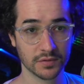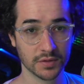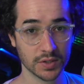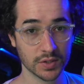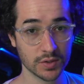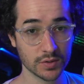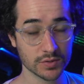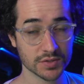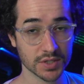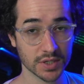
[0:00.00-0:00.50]

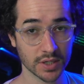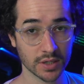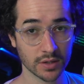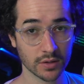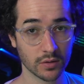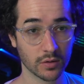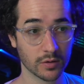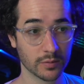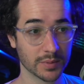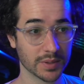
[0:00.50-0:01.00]
using
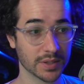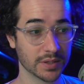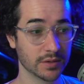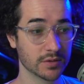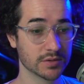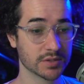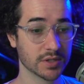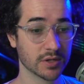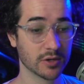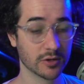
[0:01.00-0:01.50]
or been
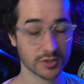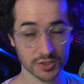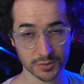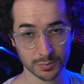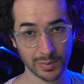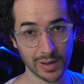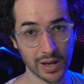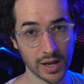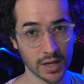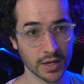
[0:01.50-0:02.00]
using or
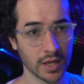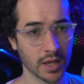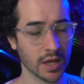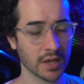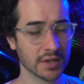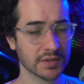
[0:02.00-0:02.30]
just bought